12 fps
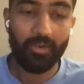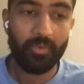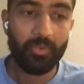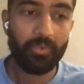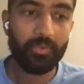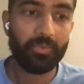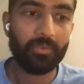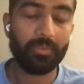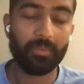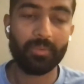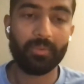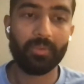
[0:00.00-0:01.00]
do
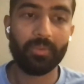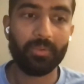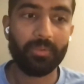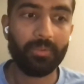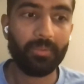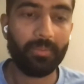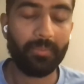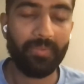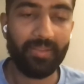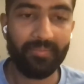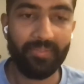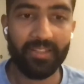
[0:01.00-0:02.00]
you know
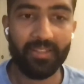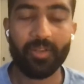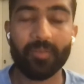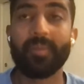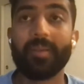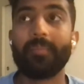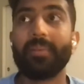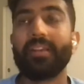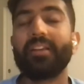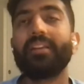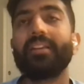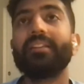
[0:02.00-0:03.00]
when you are
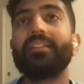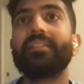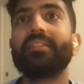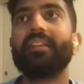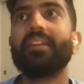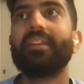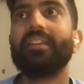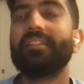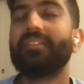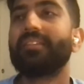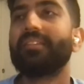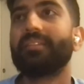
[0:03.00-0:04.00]
prepared?
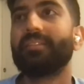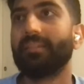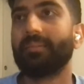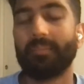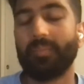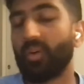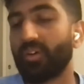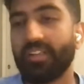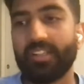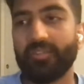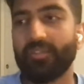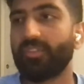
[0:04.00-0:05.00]
Is mock
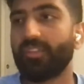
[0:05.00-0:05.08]
interviews are